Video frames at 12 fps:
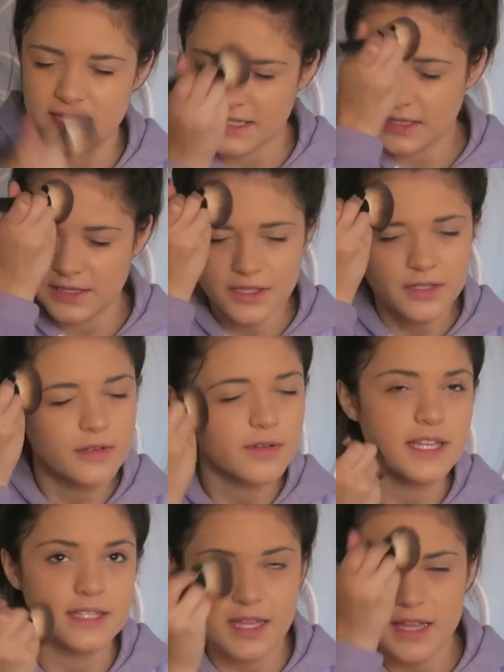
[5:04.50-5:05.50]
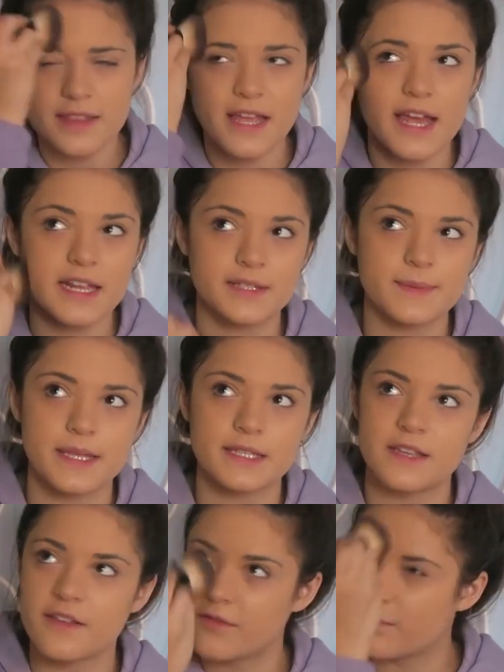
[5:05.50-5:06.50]
it's a little, it's not that
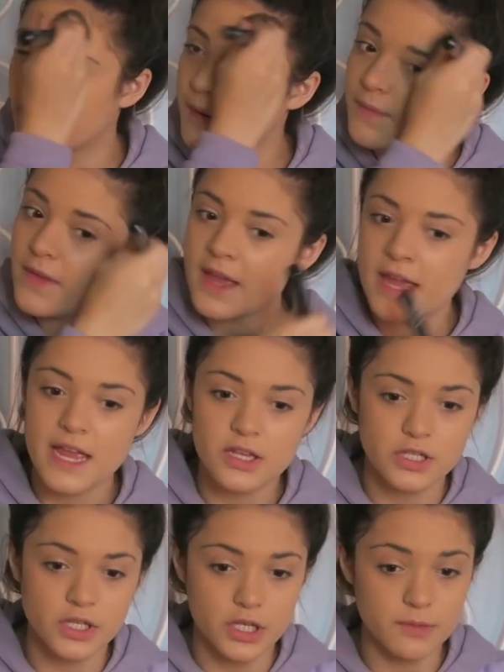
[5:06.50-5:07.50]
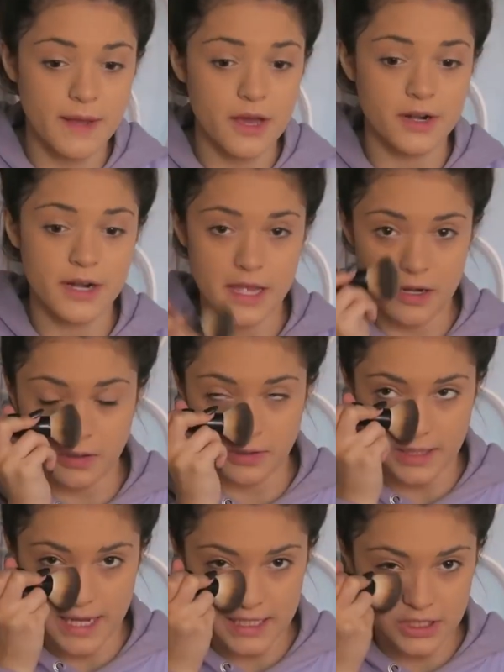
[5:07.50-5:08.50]
expensive, but it's a good powder. It'll
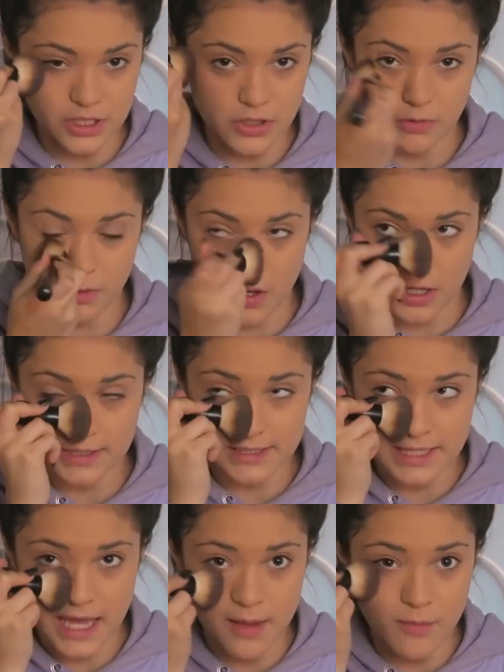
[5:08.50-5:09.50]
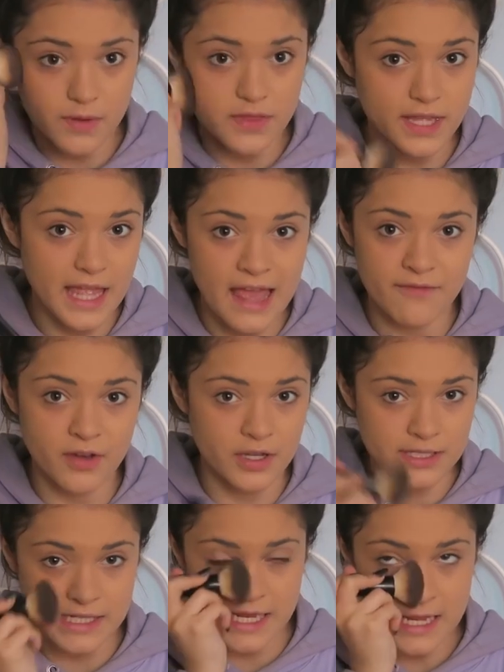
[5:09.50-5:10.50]
last you long. Same with the Kat
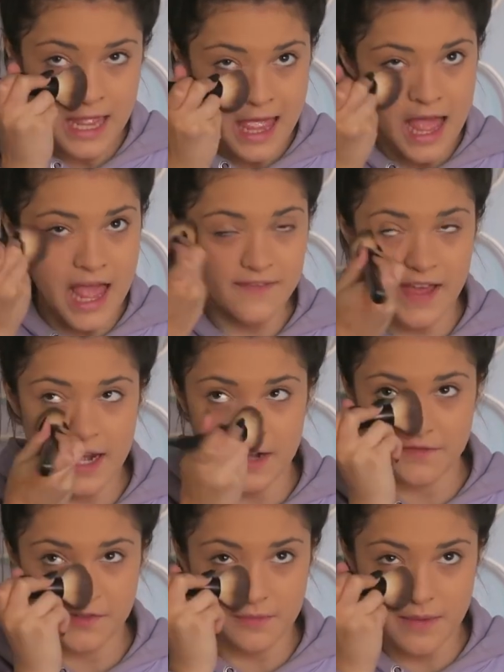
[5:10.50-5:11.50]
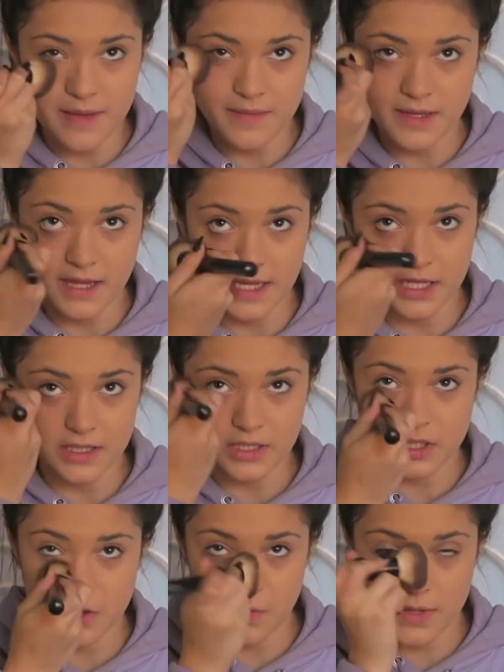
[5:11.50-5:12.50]
Von D. I've had it for maybe like
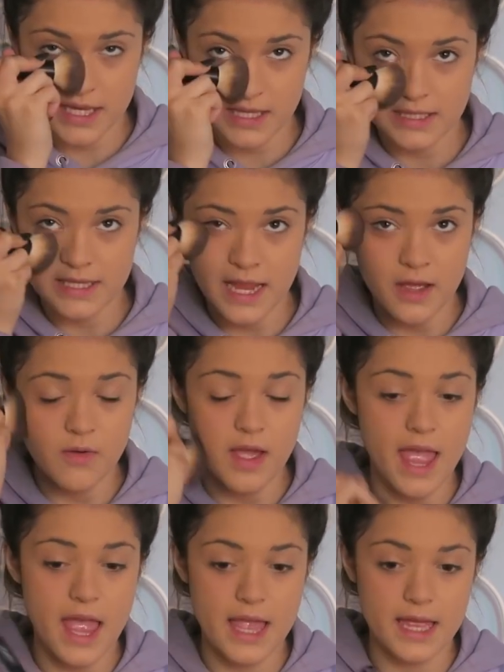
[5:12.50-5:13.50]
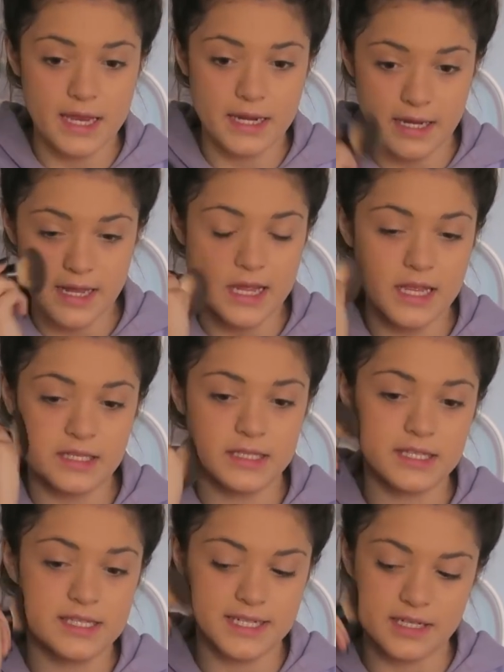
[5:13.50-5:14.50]
two weeks now, and
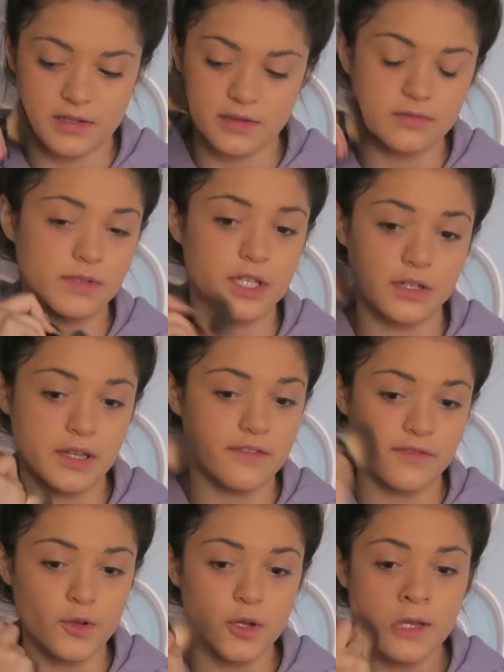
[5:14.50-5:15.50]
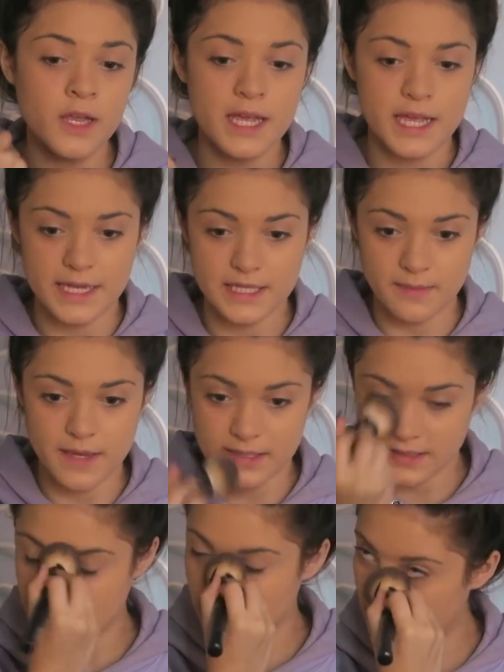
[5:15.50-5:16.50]
it's still literally full. It's
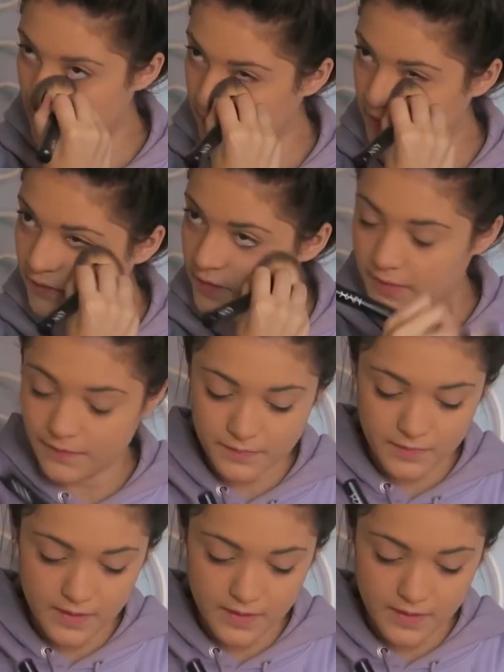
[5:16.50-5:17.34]
amazing. I love it.